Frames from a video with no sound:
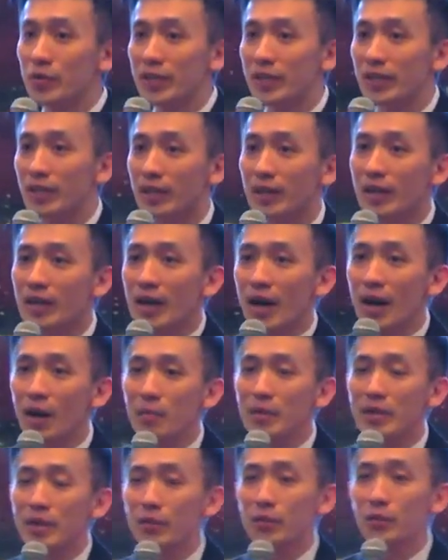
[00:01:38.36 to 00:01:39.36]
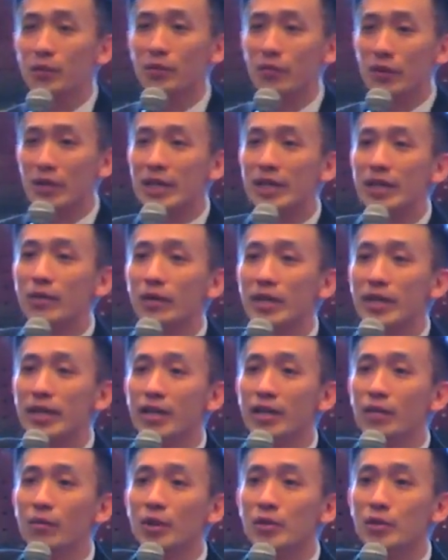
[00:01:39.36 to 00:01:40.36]
here, how many of you really
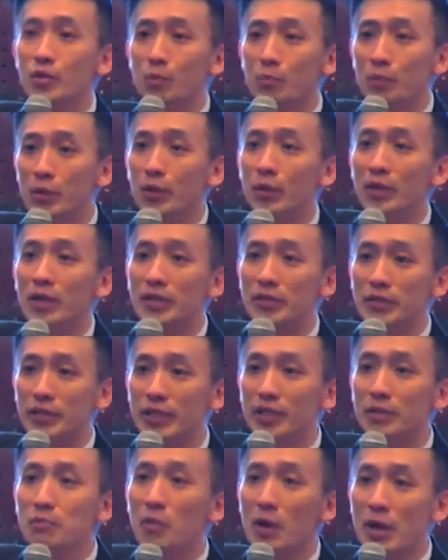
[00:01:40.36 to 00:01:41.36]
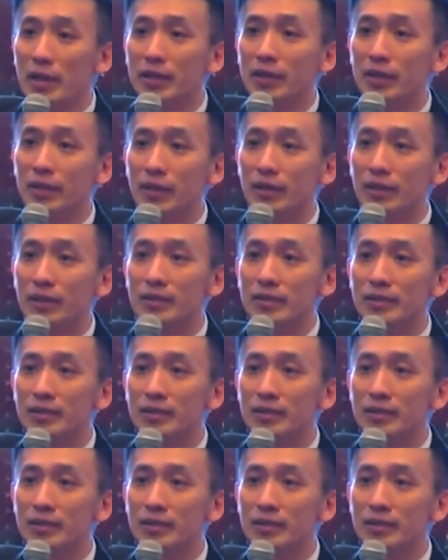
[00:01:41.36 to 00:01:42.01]
here want to build a team one or not?